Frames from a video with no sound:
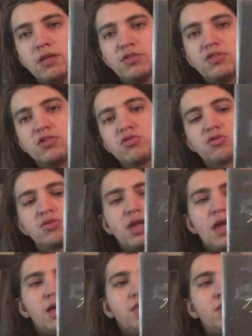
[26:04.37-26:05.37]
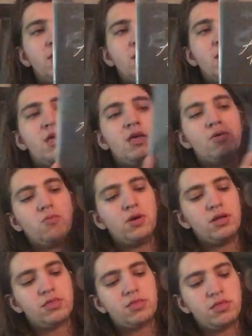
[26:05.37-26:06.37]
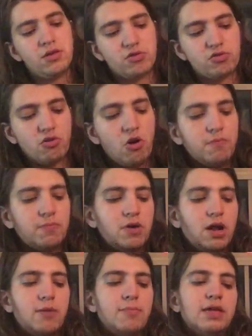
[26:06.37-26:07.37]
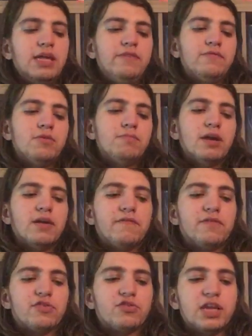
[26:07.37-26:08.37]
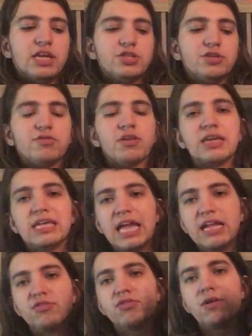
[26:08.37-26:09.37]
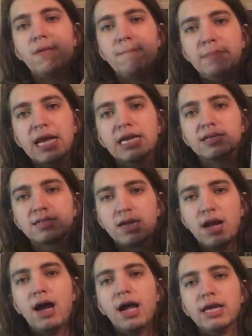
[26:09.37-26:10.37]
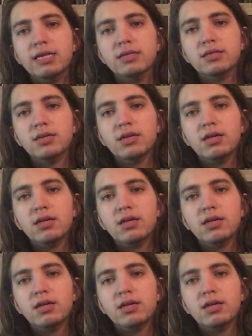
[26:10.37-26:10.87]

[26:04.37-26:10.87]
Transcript: Azelisassath with their sophomore album Evil Manifestations Against Mankind.